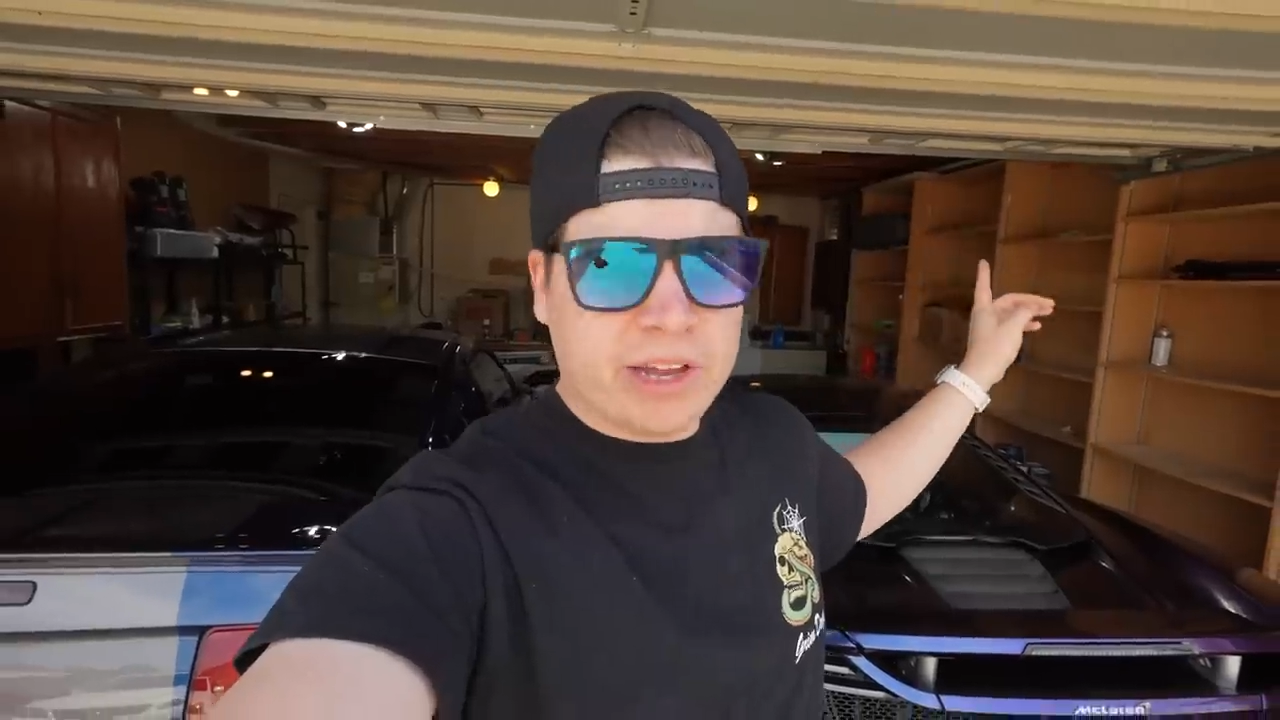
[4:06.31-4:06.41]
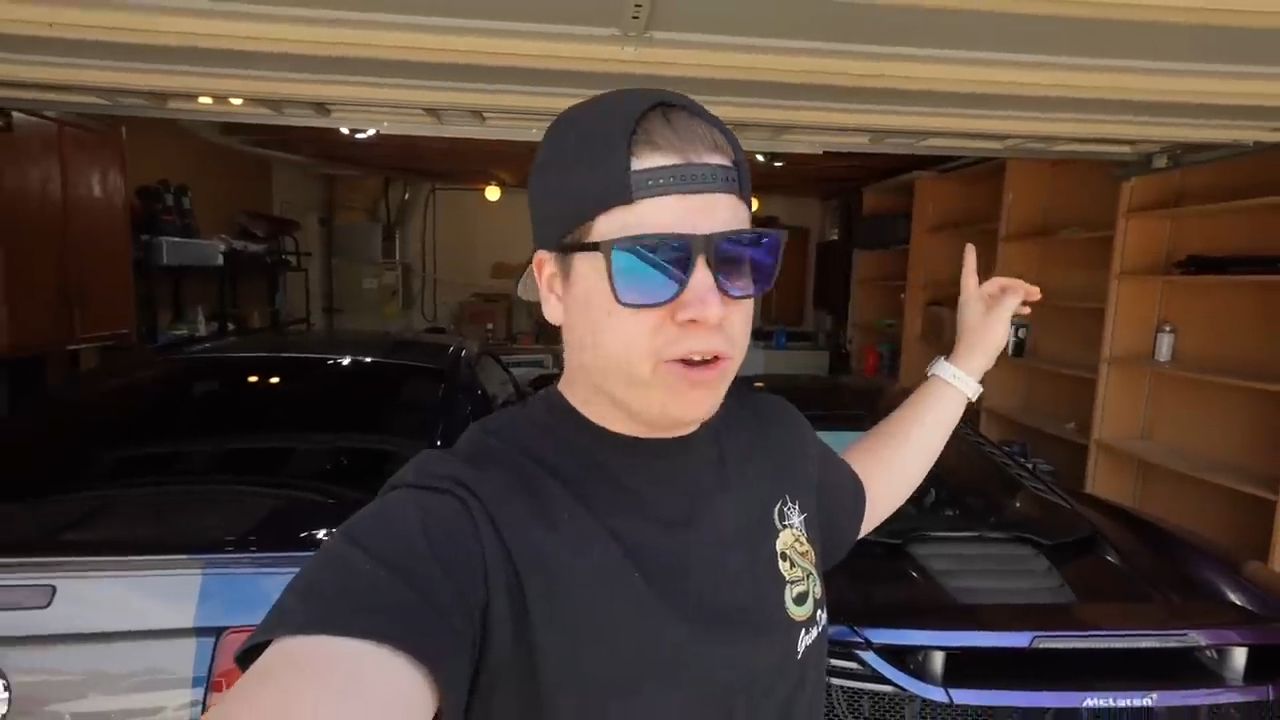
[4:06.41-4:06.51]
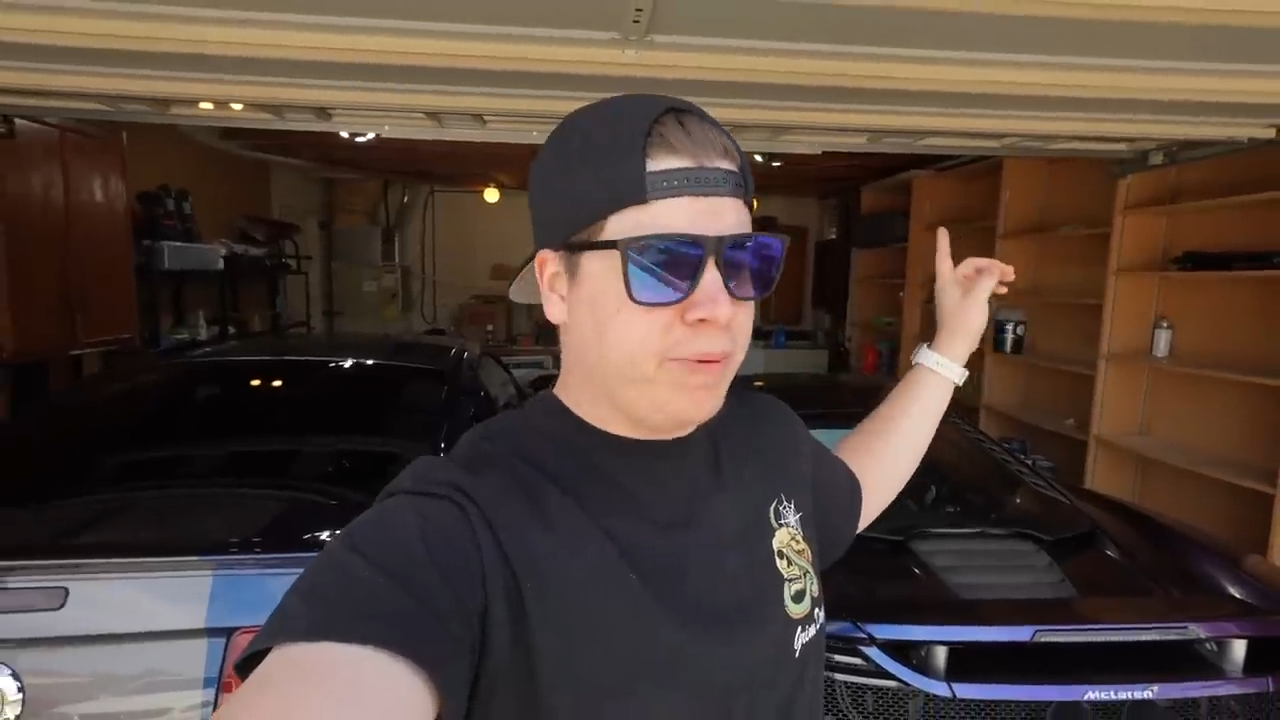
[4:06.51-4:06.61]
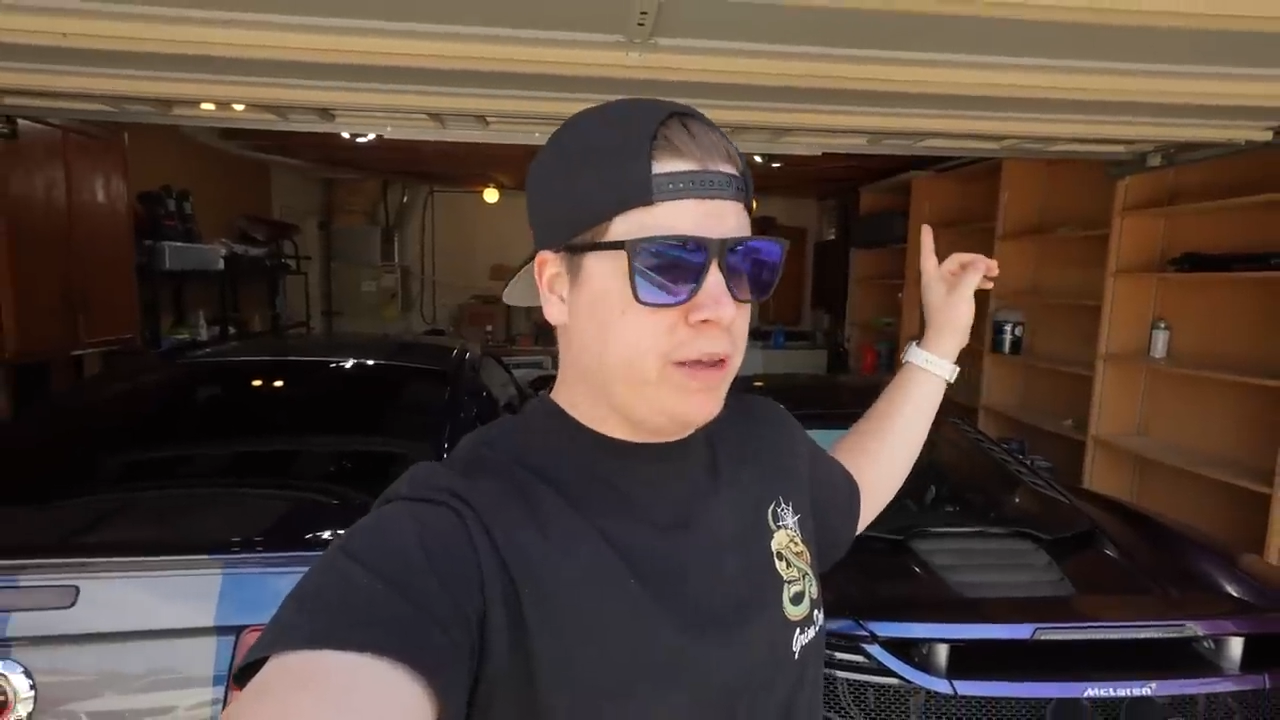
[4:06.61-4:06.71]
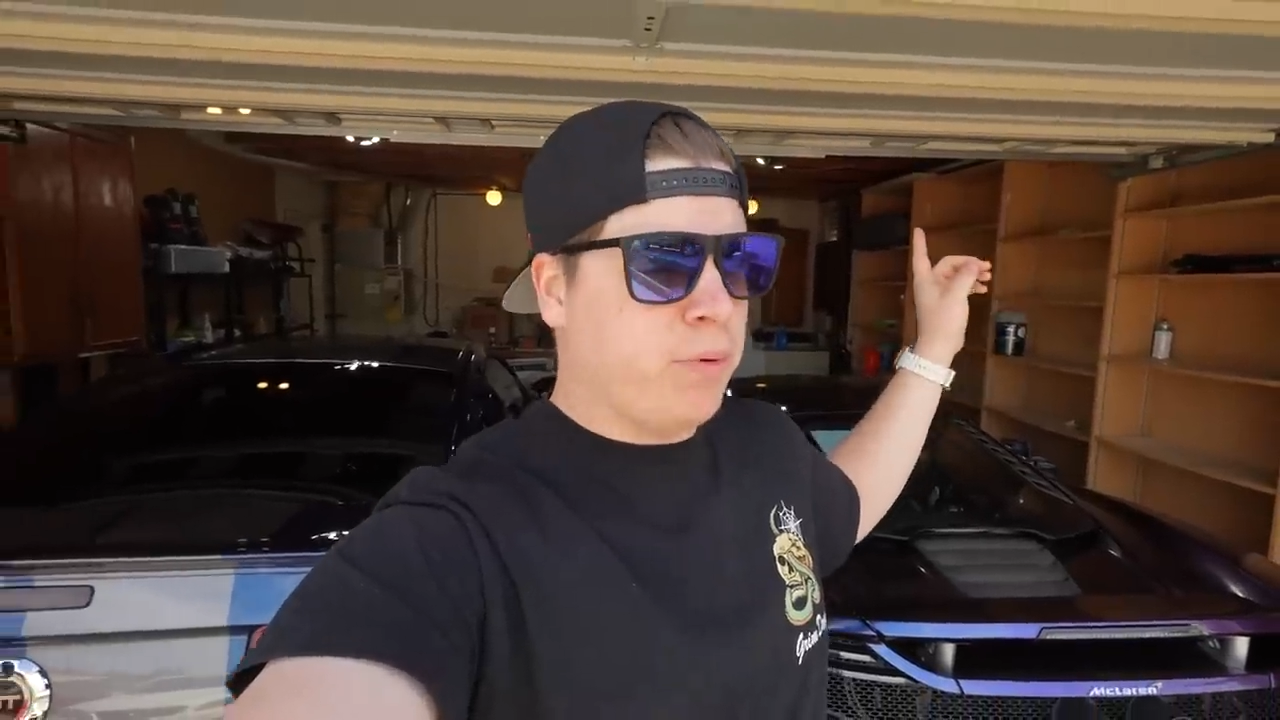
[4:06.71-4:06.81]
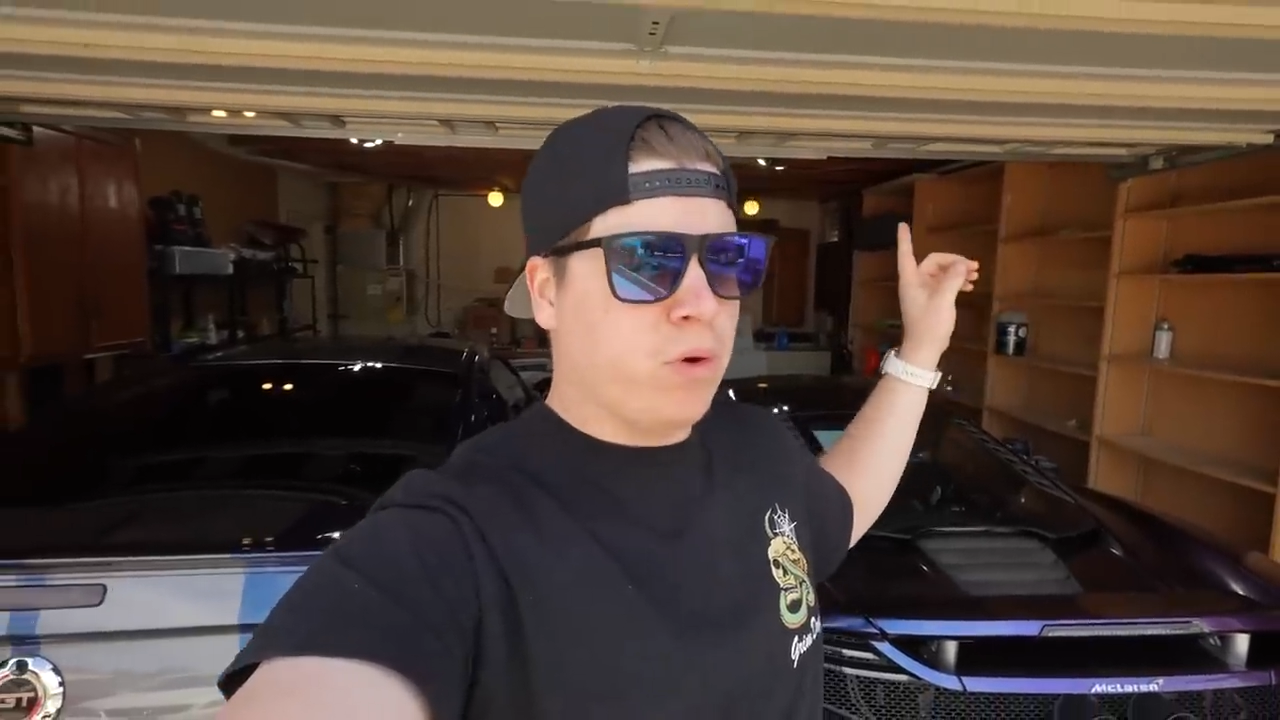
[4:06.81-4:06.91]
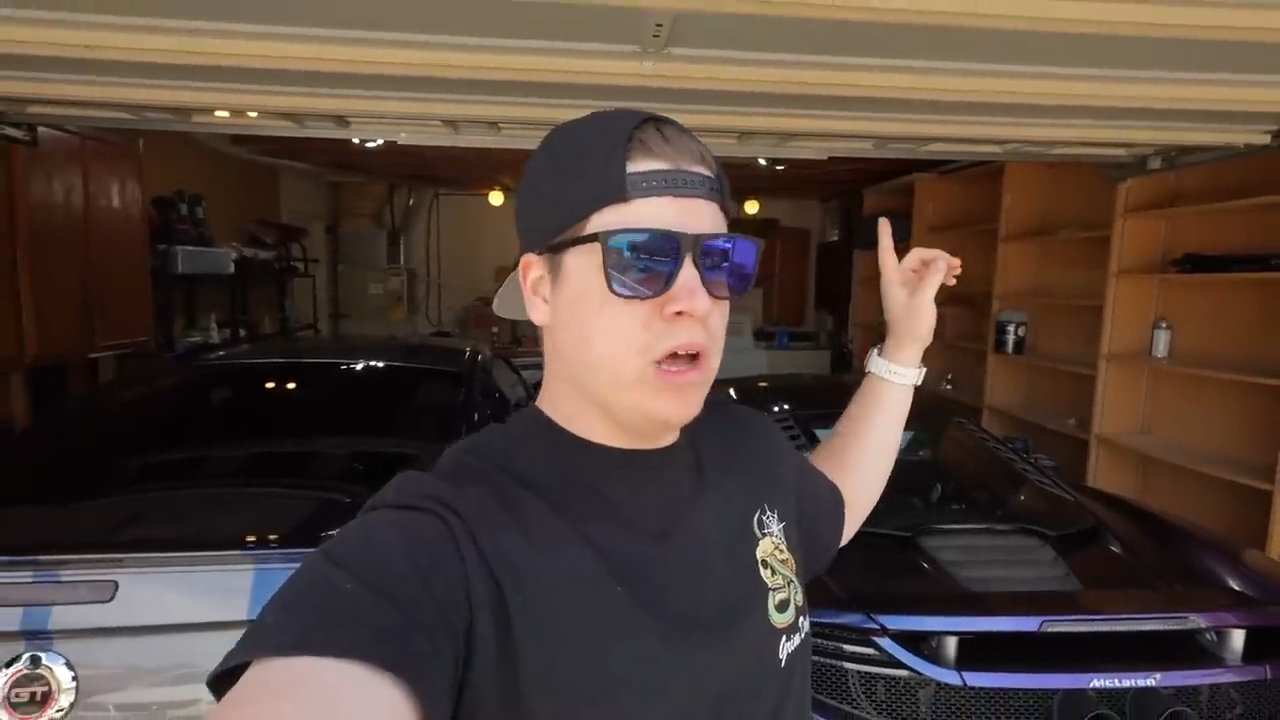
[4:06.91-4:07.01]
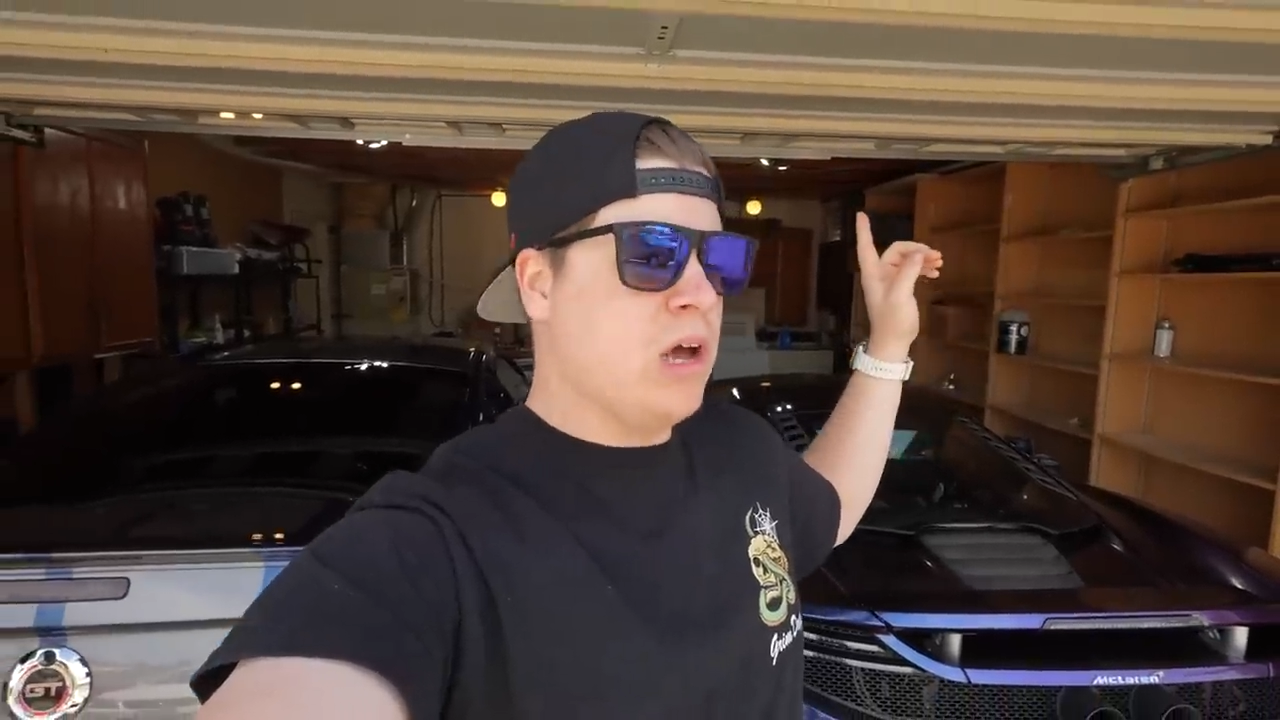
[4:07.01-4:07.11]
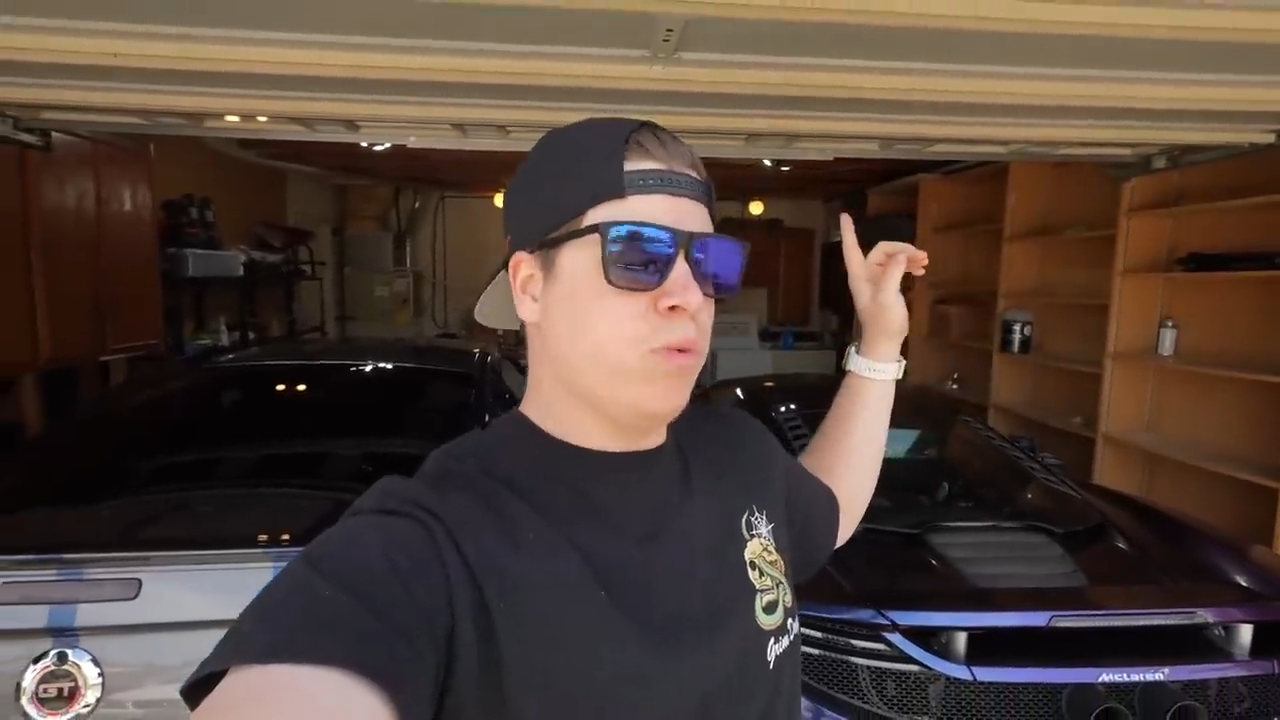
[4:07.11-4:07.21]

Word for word: hear people